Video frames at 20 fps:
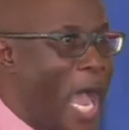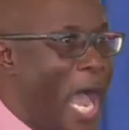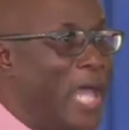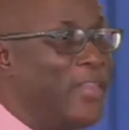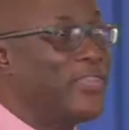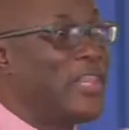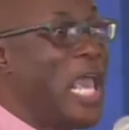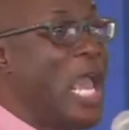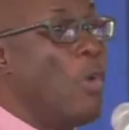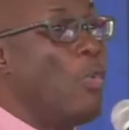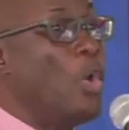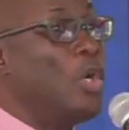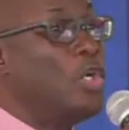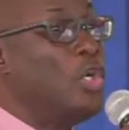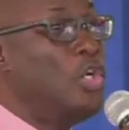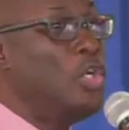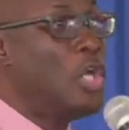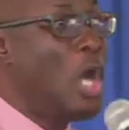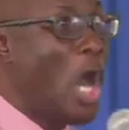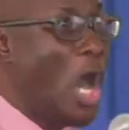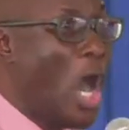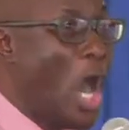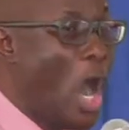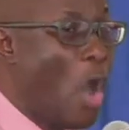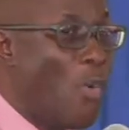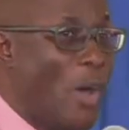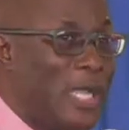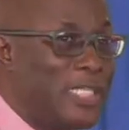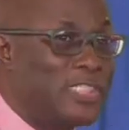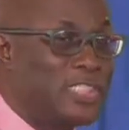And they would
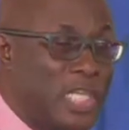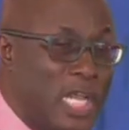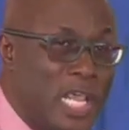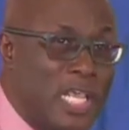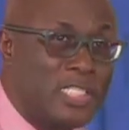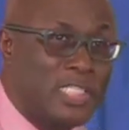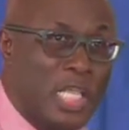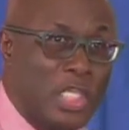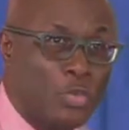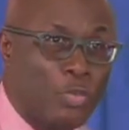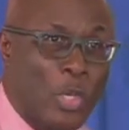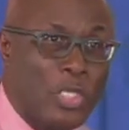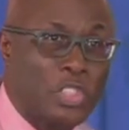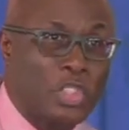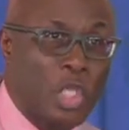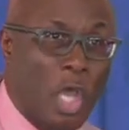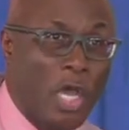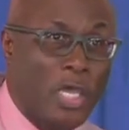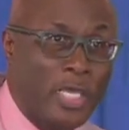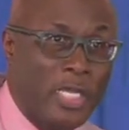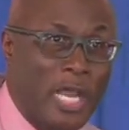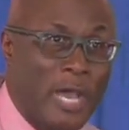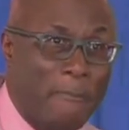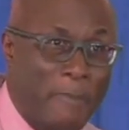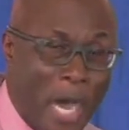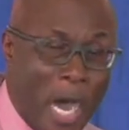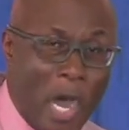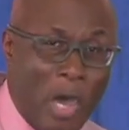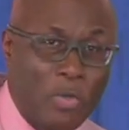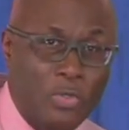know what Jesus was talking
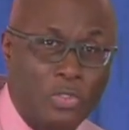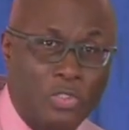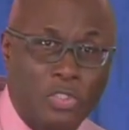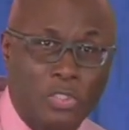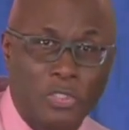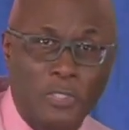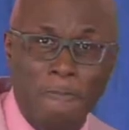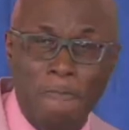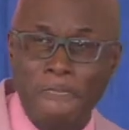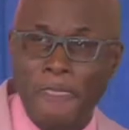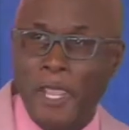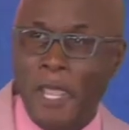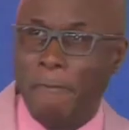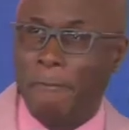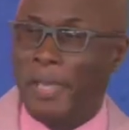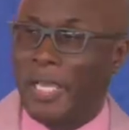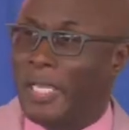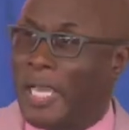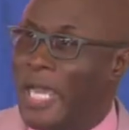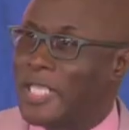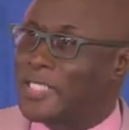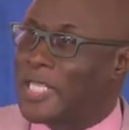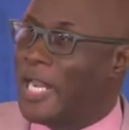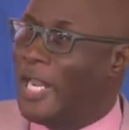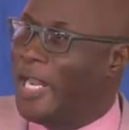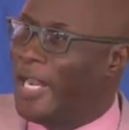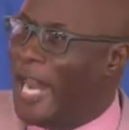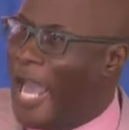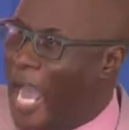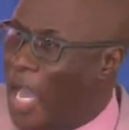about, because
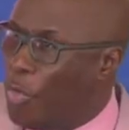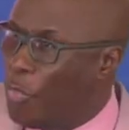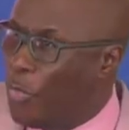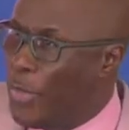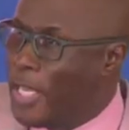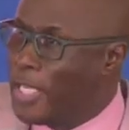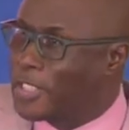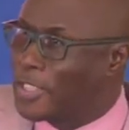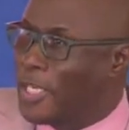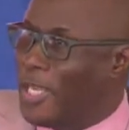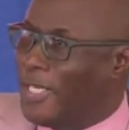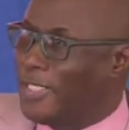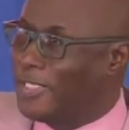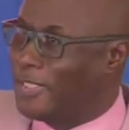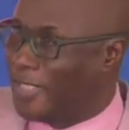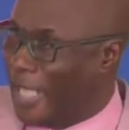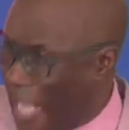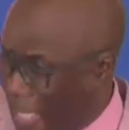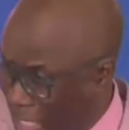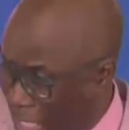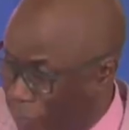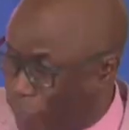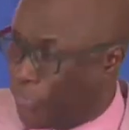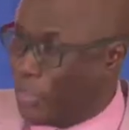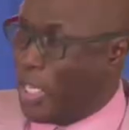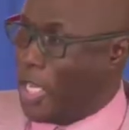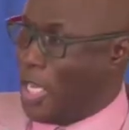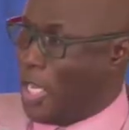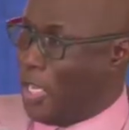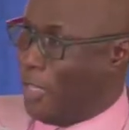the language den of
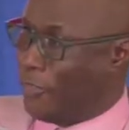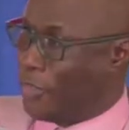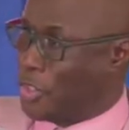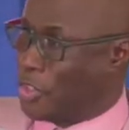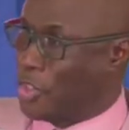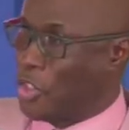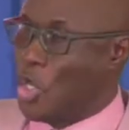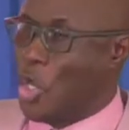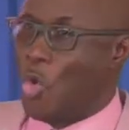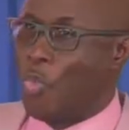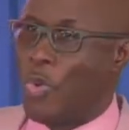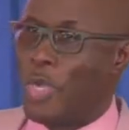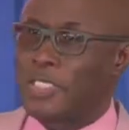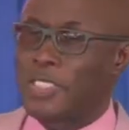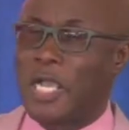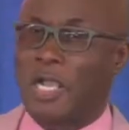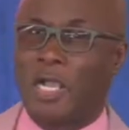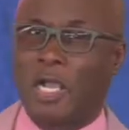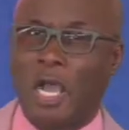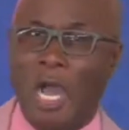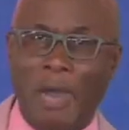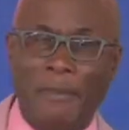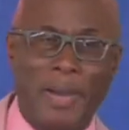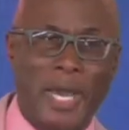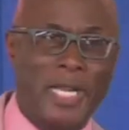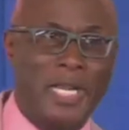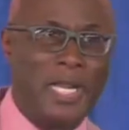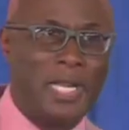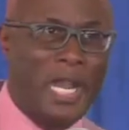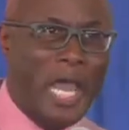thieves was a
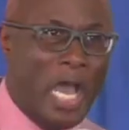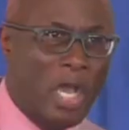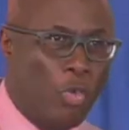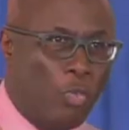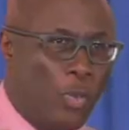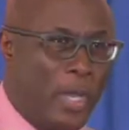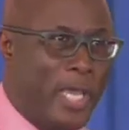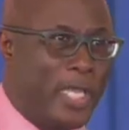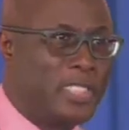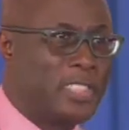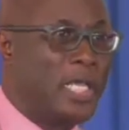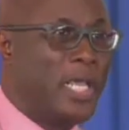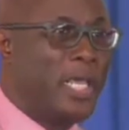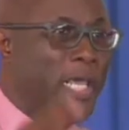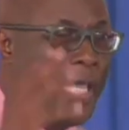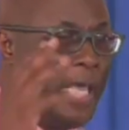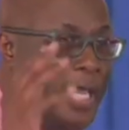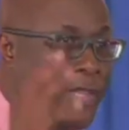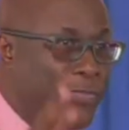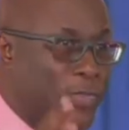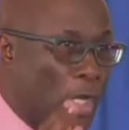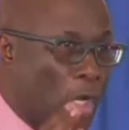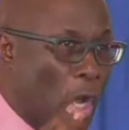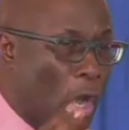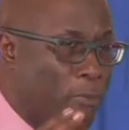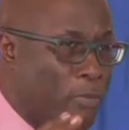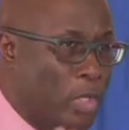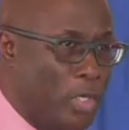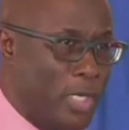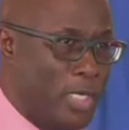common language in the
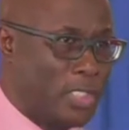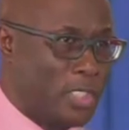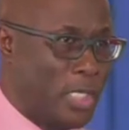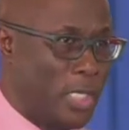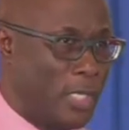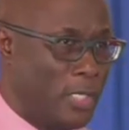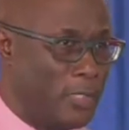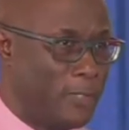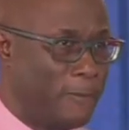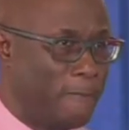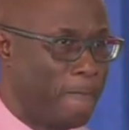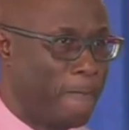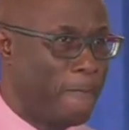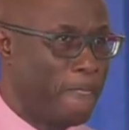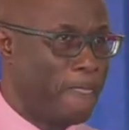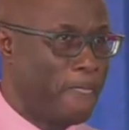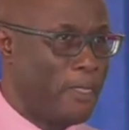community.